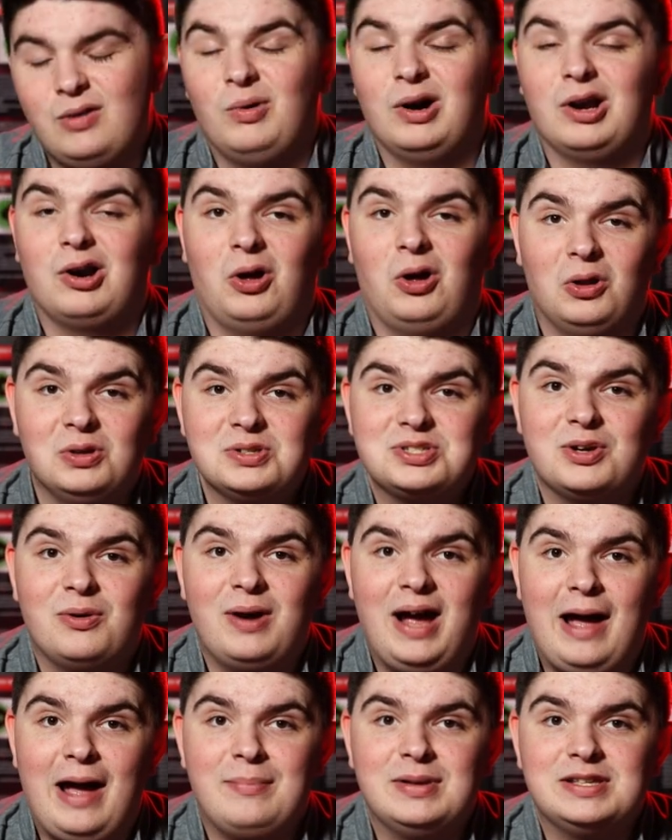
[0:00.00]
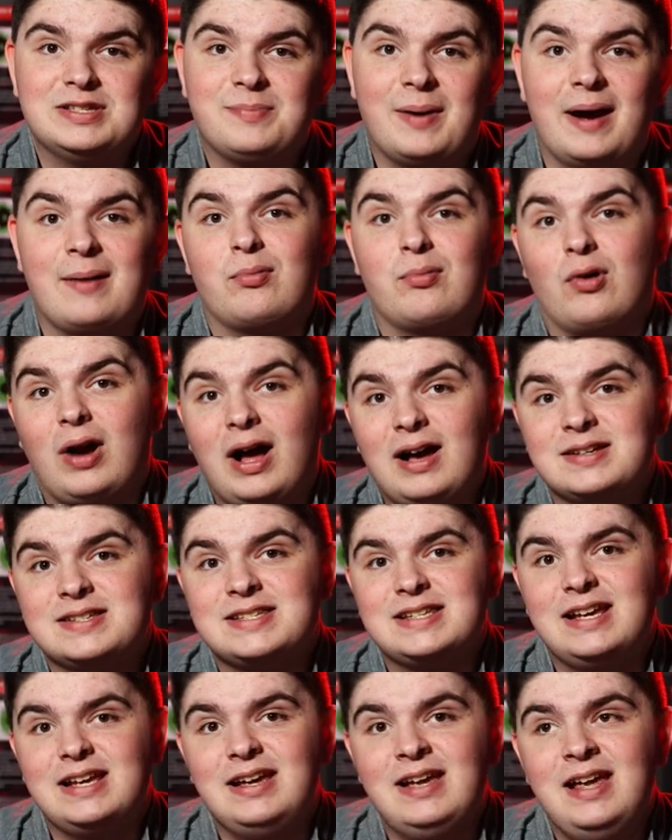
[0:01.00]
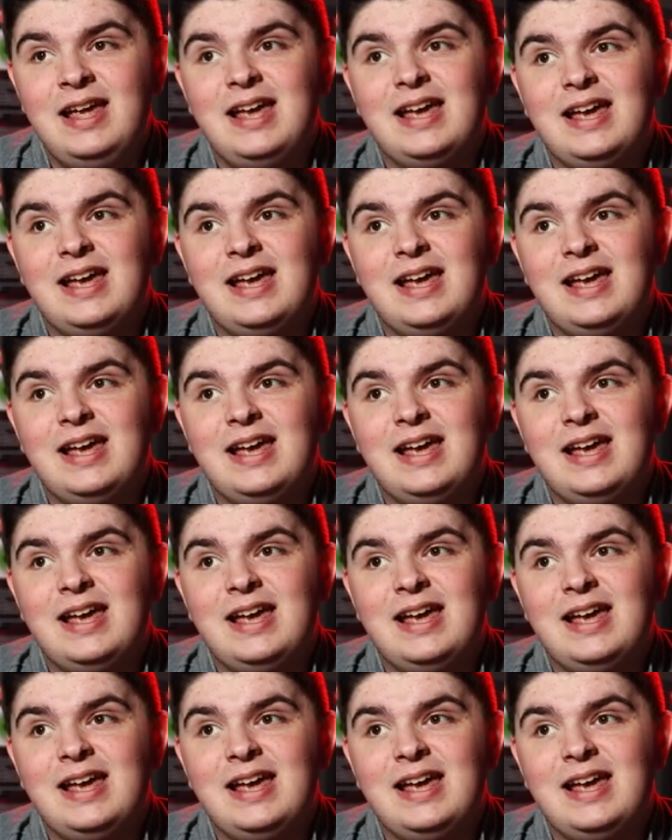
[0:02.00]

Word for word: And what also happens by proxy